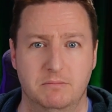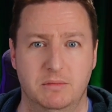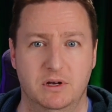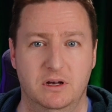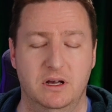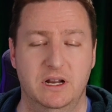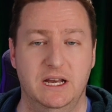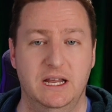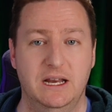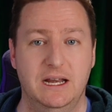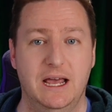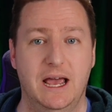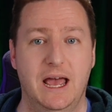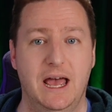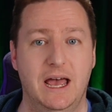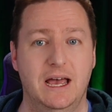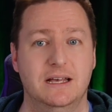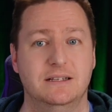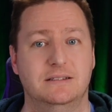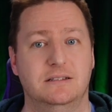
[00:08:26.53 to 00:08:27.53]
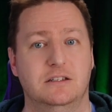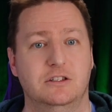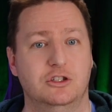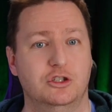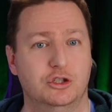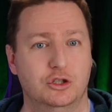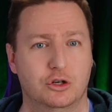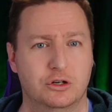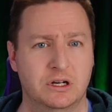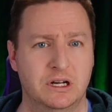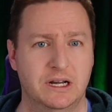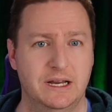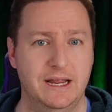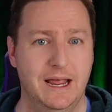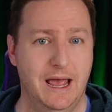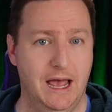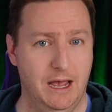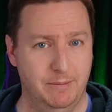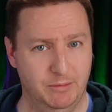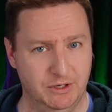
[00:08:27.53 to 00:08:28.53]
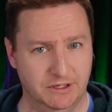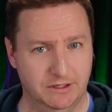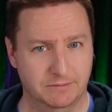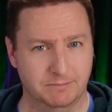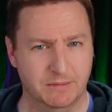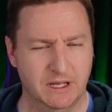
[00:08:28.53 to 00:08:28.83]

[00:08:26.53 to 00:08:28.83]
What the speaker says: but it has certainly happened.